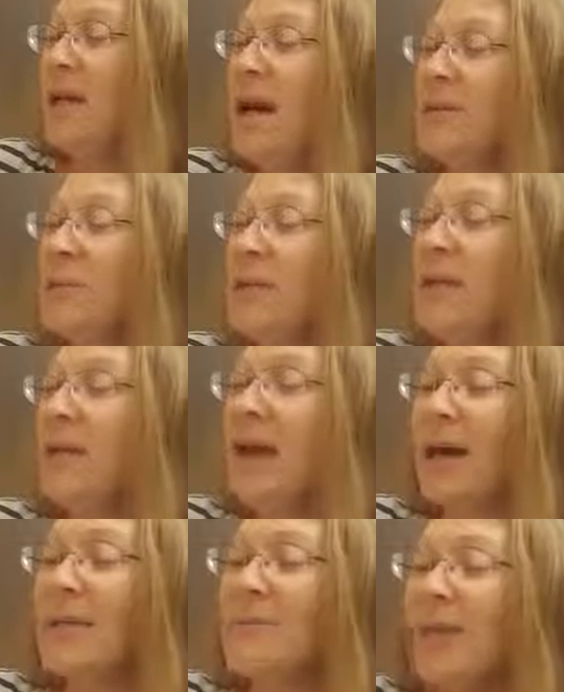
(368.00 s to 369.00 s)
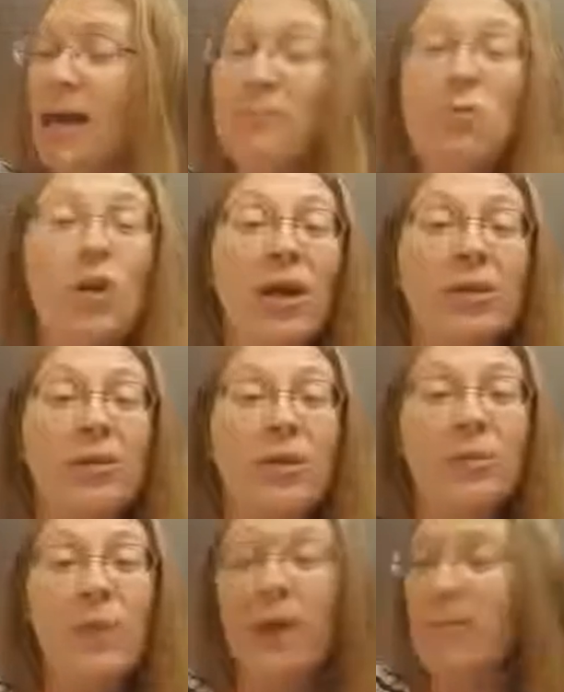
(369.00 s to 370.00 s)
I spend a lot of time trying to
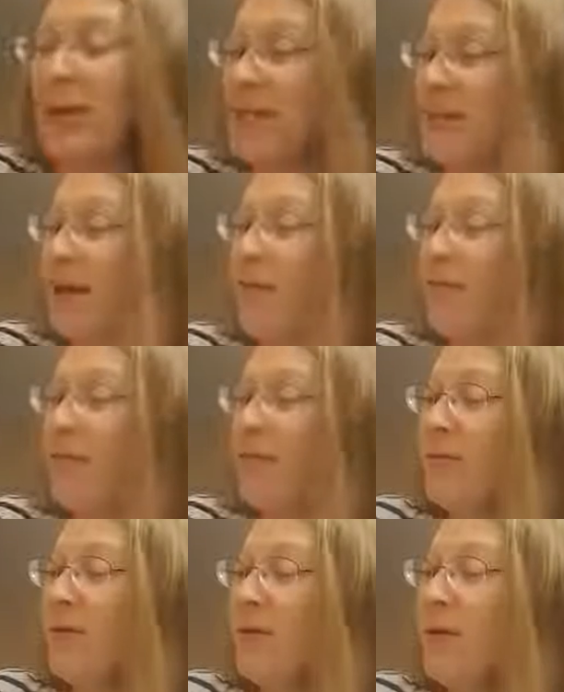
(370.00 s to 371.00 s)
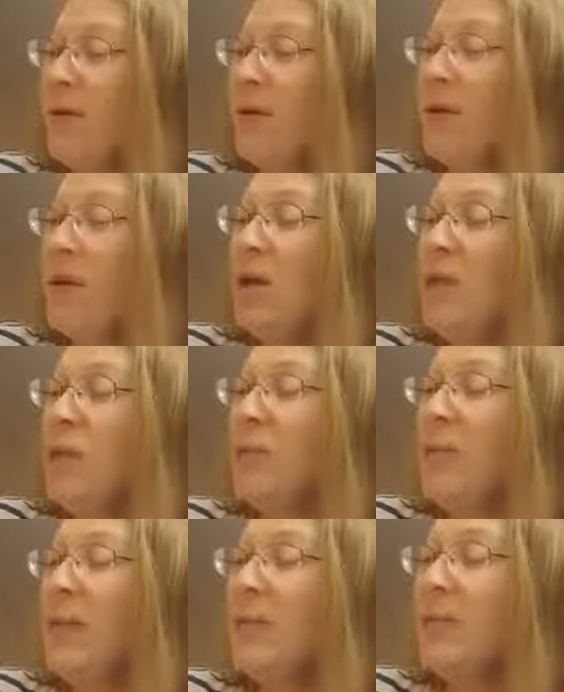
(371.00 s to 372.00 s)
explain myself. When
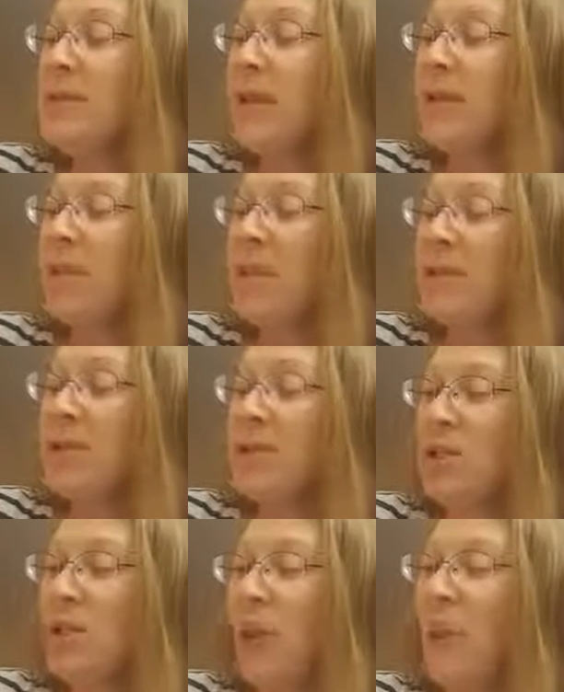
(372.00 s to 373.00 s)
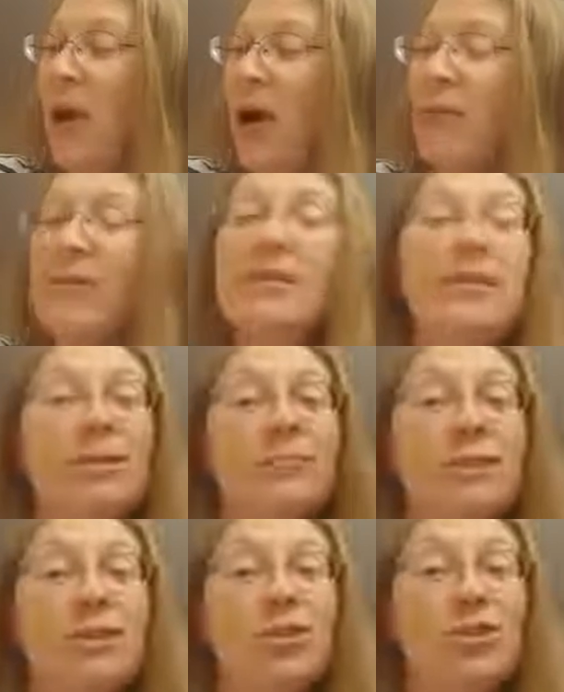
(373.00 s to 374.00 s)
people tell me what to do, I'm often
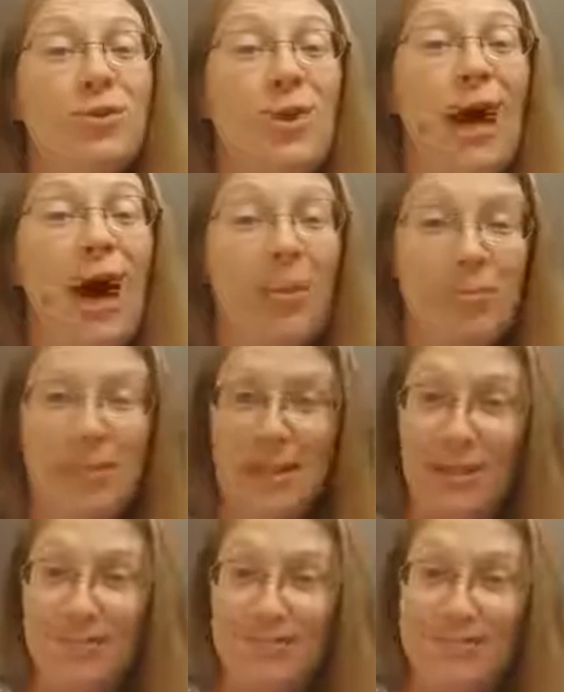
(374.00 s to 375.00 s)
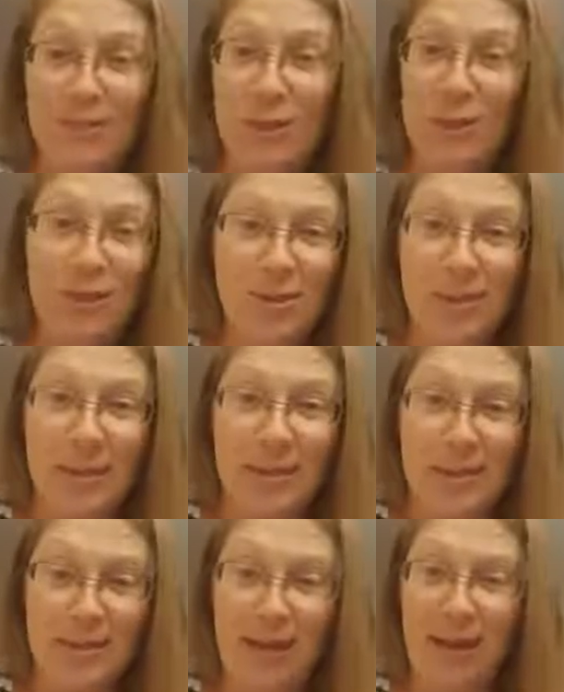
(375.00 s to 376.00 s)
tempted to do the opposite, which to me
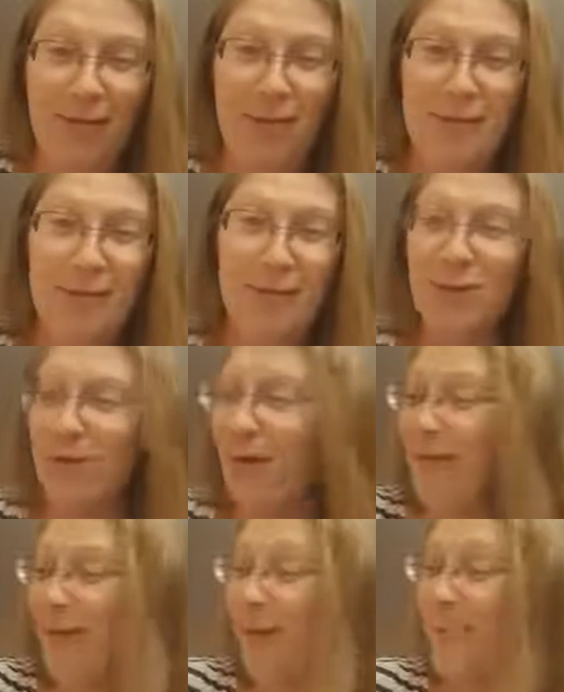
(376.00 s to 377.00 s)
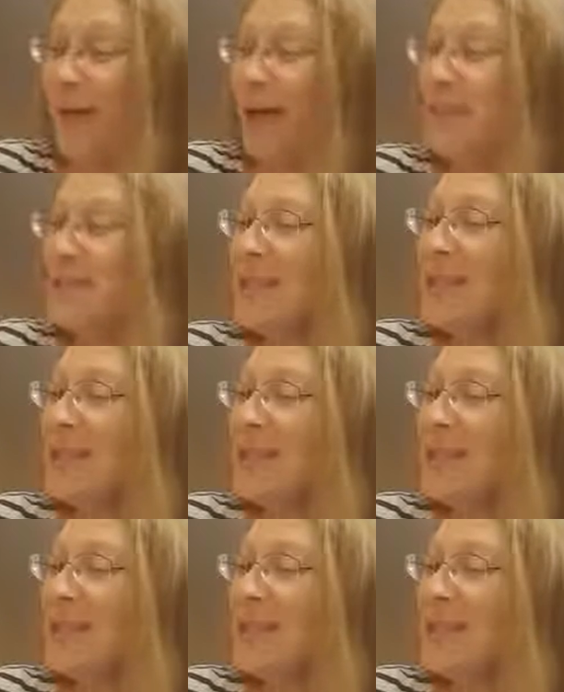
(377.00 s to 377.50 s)
sounds like every teenager I've ever met.